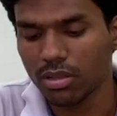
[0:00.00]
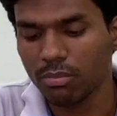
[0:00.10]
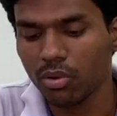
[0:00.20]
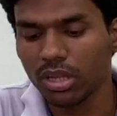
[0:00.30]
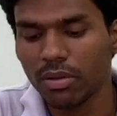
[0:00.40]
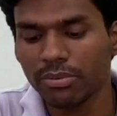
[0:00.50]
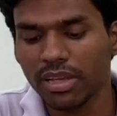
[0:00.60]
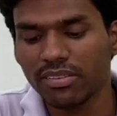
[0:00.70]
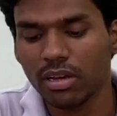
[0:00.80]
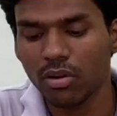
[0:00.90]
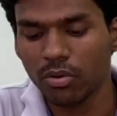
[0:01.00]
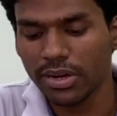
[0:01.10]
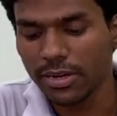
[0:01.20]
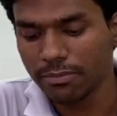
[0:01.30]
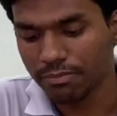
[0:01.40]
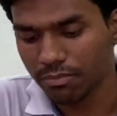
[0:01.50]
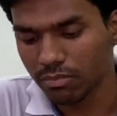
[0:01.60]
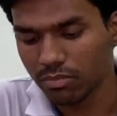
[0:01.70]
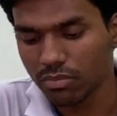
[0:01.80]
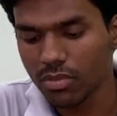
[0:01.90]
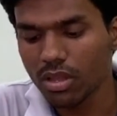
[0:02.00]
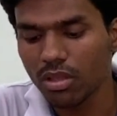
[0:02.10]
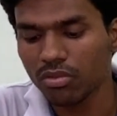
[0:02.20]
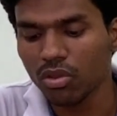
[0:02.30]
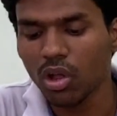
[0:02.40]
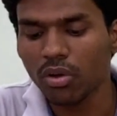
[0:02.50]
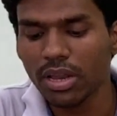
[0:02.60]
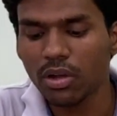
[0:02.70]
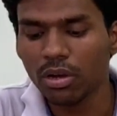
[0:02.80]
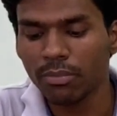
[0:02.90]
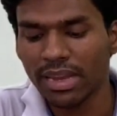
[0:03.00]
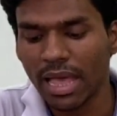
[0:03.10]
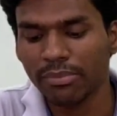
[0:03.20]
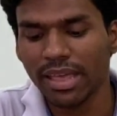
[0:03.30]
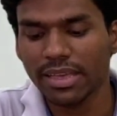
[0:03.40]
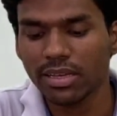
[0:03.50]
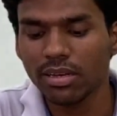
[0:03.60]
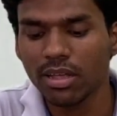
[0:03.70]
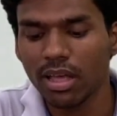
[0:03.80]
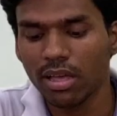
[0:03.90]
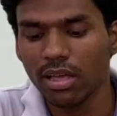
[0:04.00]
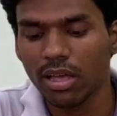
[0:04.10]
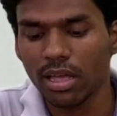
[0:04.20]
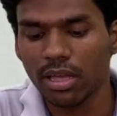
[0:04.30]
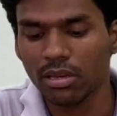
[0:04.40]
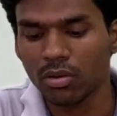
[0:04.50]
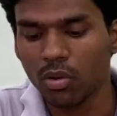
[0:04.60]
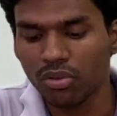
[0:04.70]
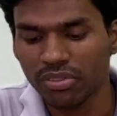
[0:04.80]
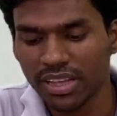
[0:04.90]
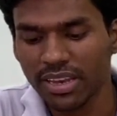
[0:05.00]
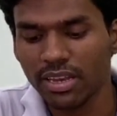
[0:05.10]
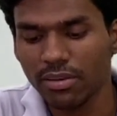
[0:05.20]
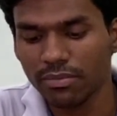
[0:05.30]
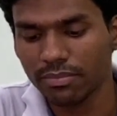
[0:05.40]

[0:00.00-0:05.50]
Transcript: Both the websites are loaded. So now click on tabs icon and close CNN.